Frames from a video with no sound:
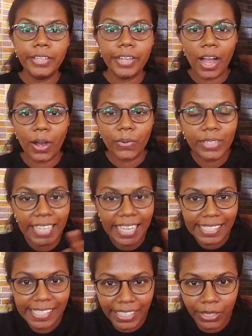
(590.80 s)
Now,
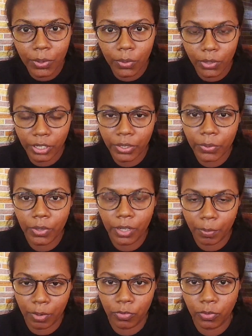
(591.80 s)
let's see the golden rule
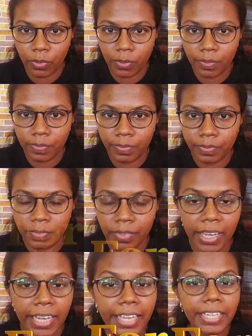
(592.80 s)
number four.
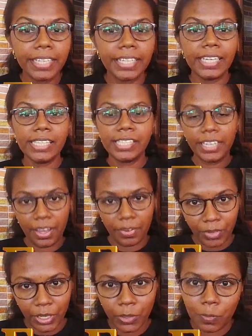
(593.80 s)
In each and
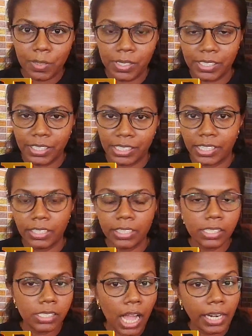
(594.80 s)
every group discussion,
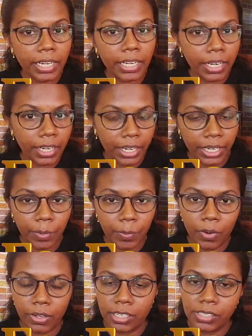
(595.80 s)
the starting and ending
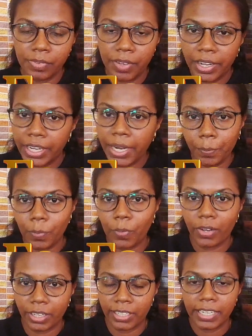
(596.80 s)
part is very
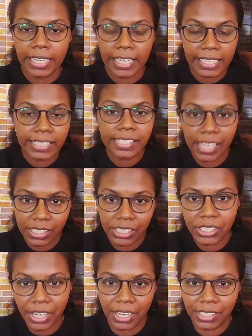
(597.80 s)
important. In
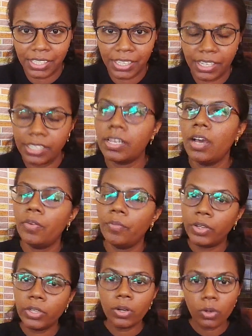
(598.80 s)
such cases,
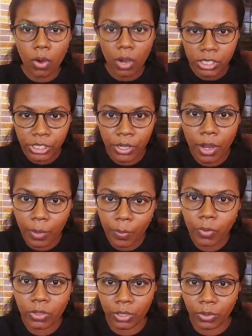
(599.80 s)
when you're not sure
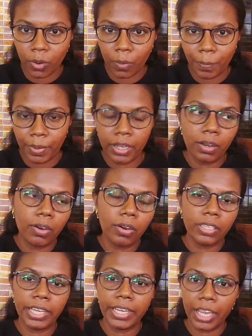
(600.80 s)
about the topic
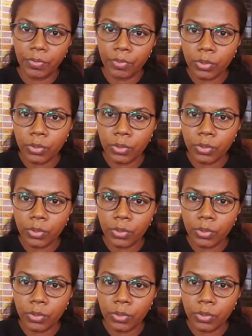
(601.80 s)
or they gave